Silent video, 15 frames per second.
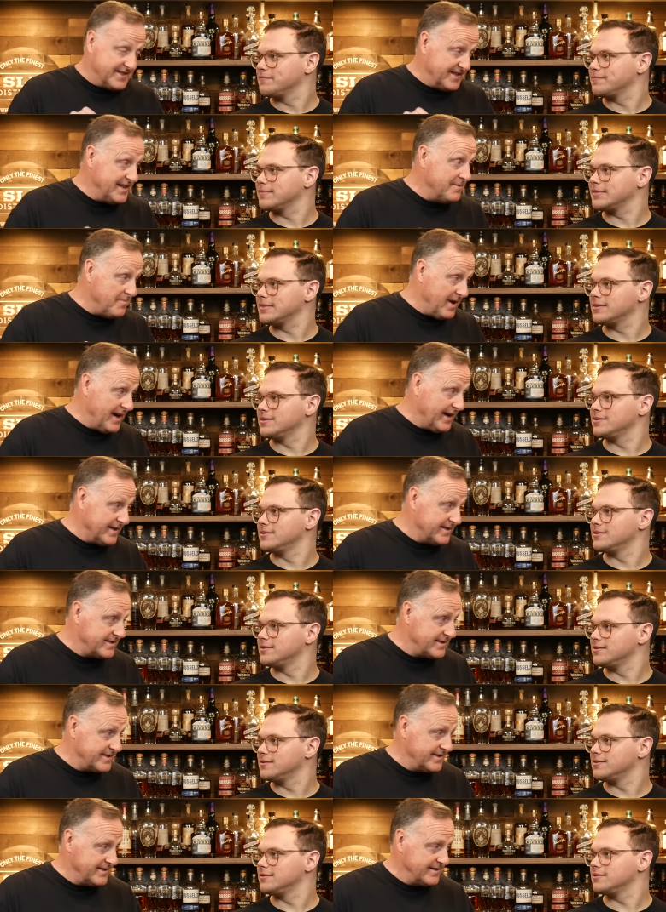Speaker 1: the
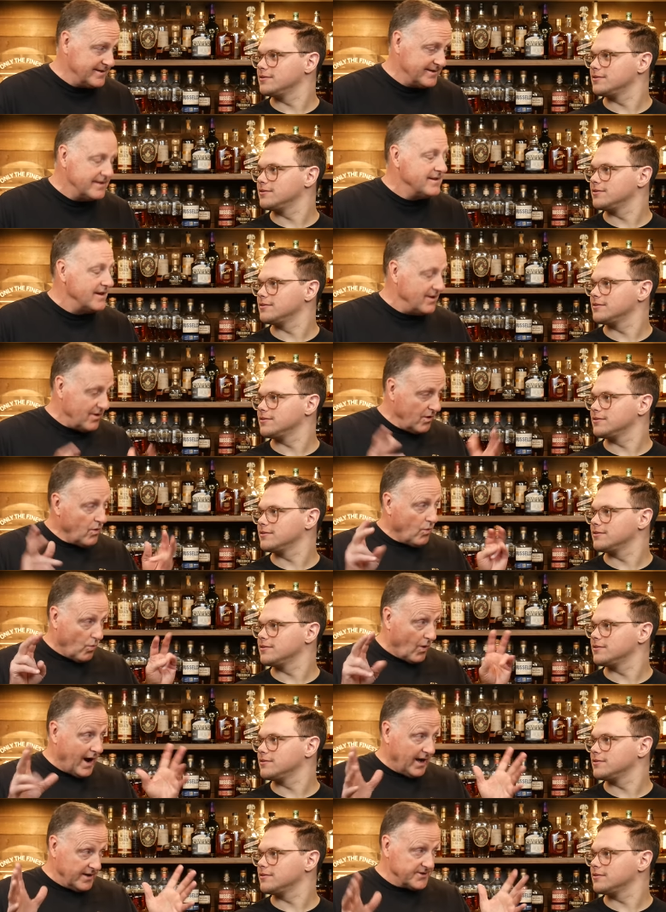best
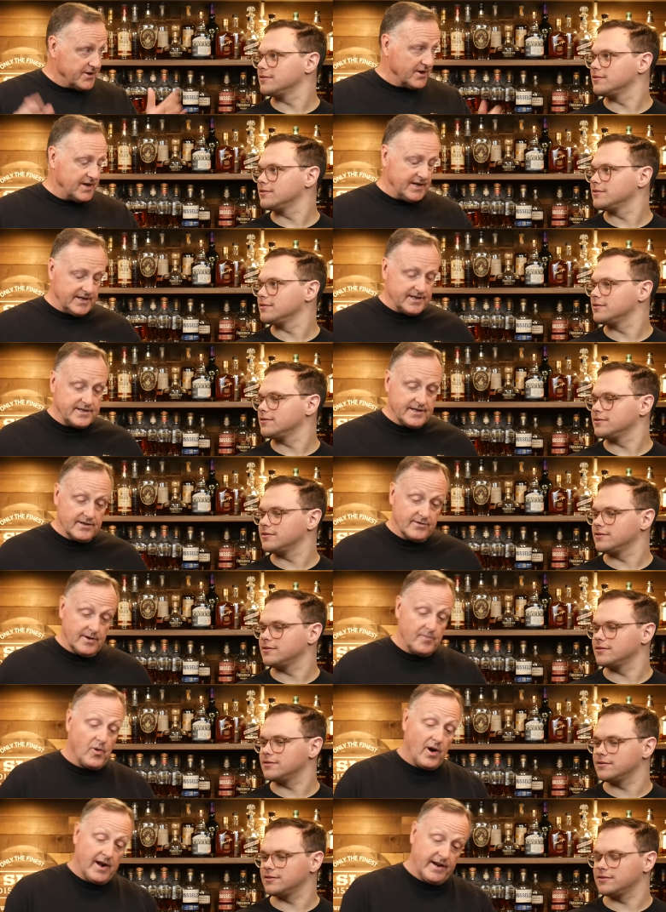wild turkey distillery
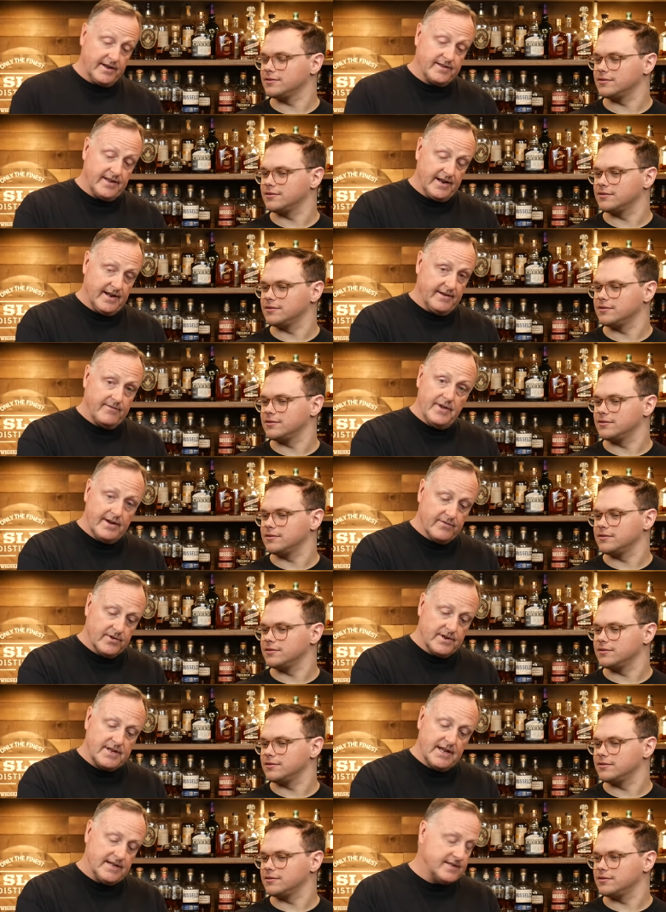product that I have ever
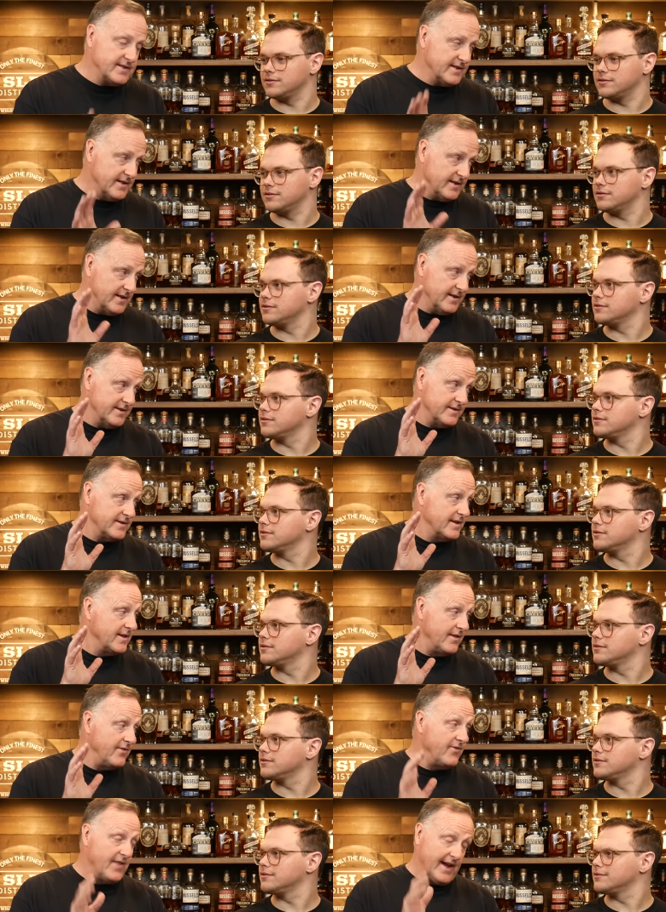tasted. It is
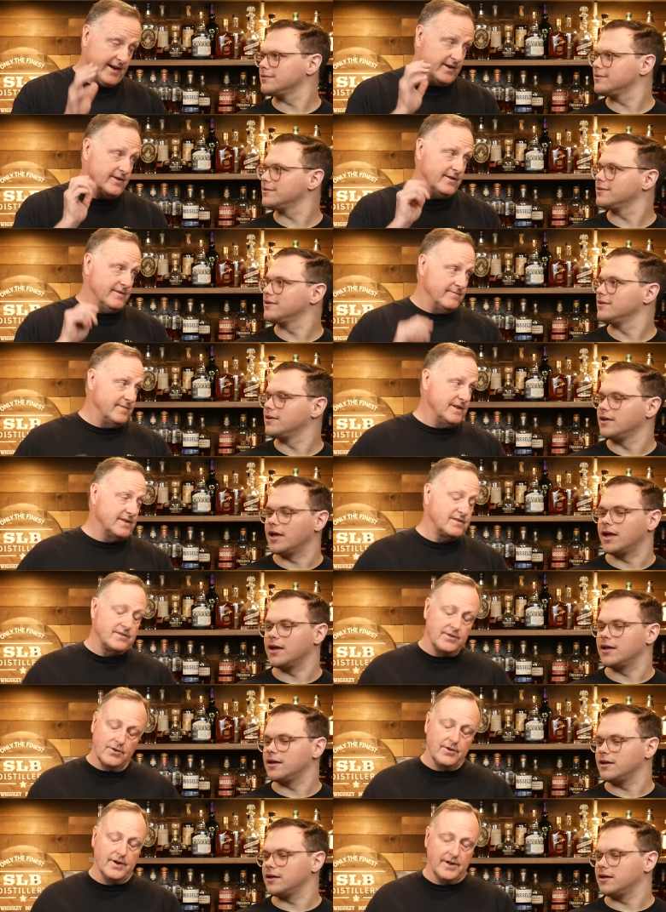that good.
Speaker 2: It's
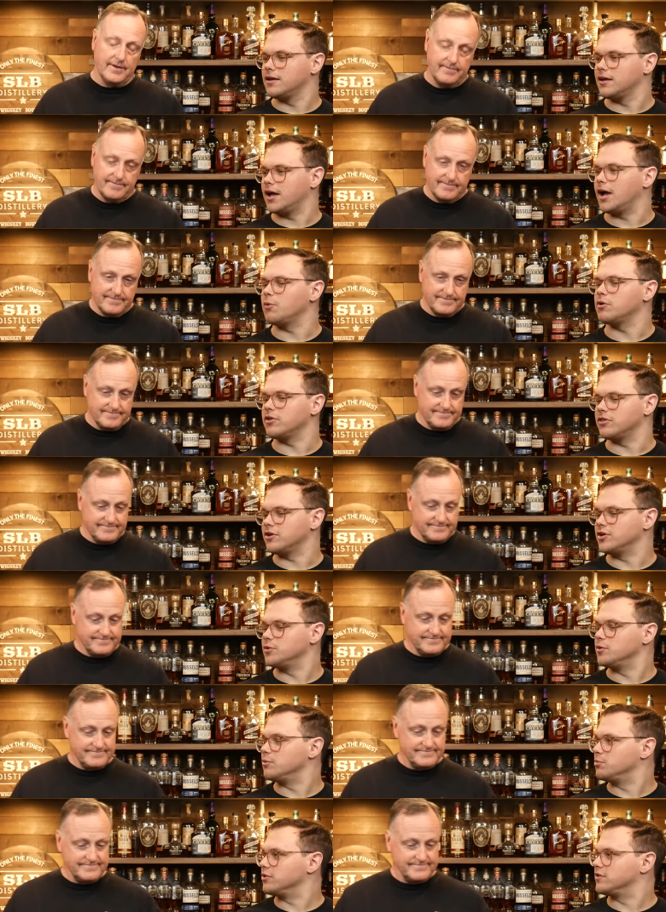so good. I would have thought you would
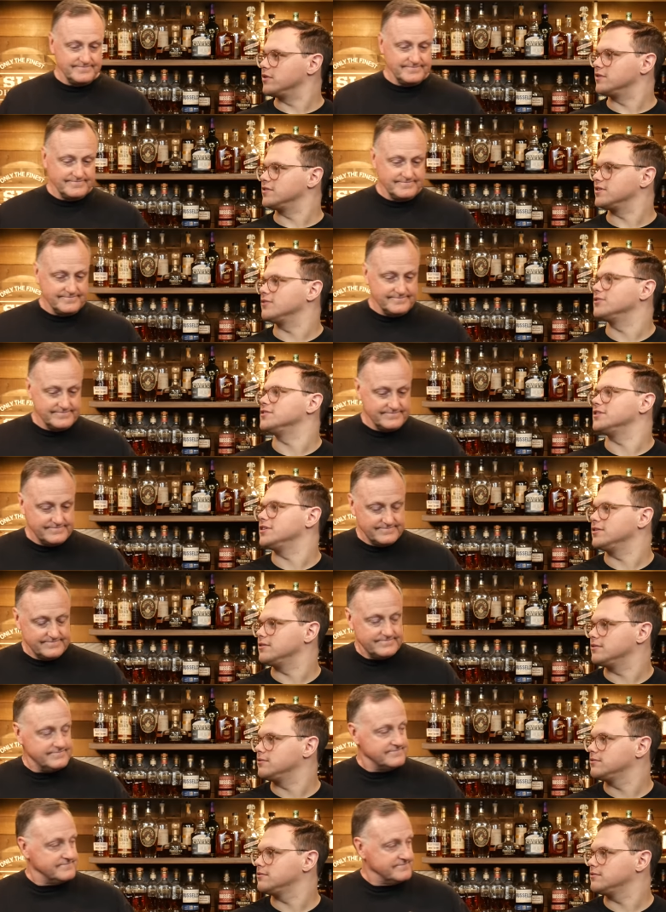have put the 17
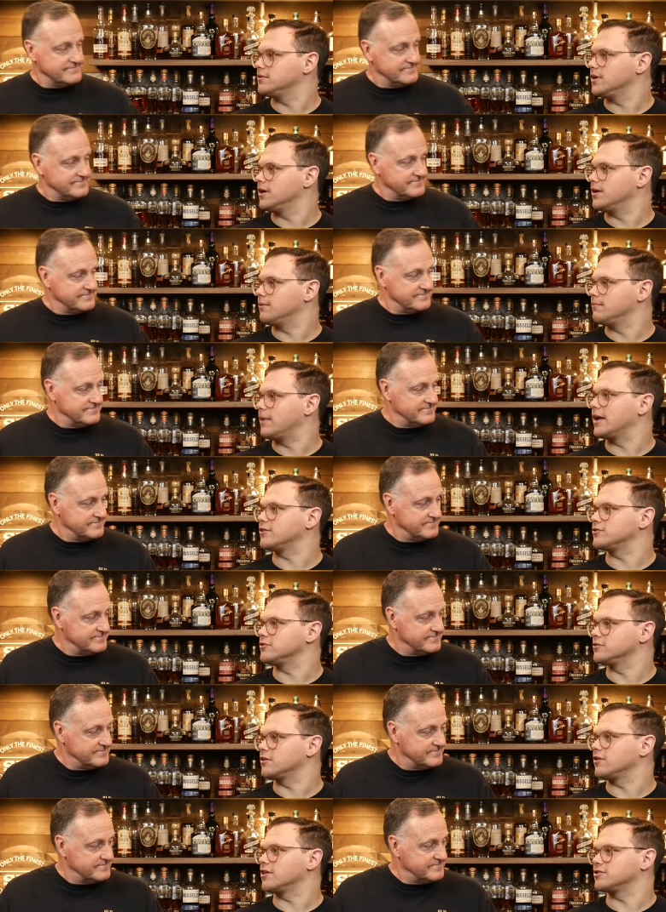uh, Masters
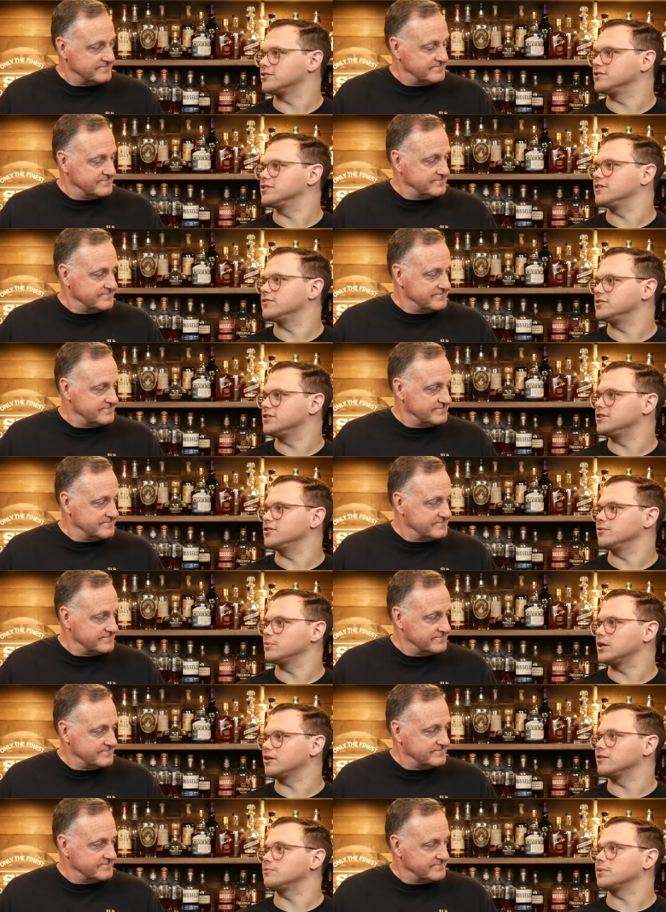Collection 17 year
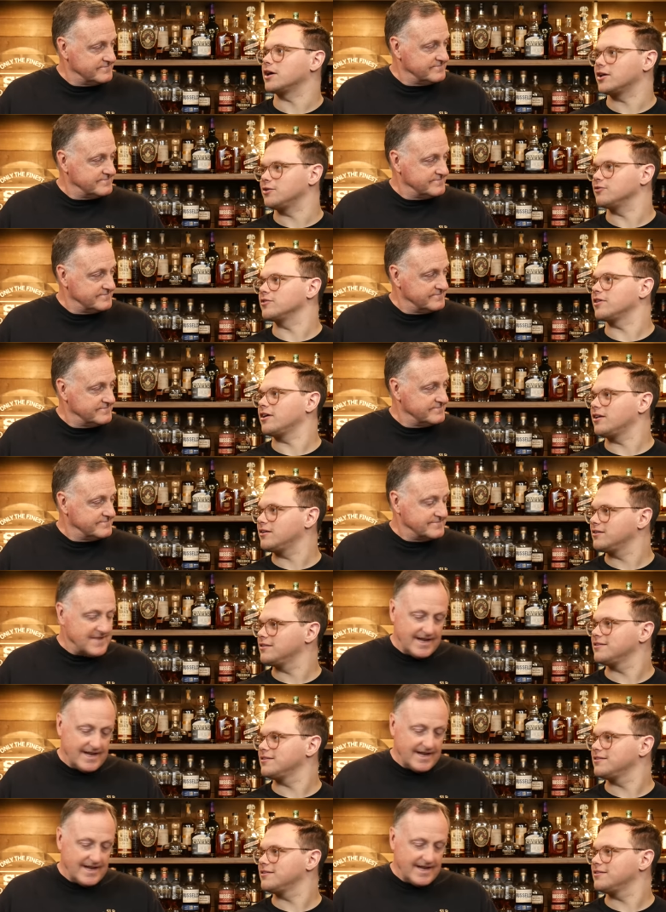bottle and bond where that.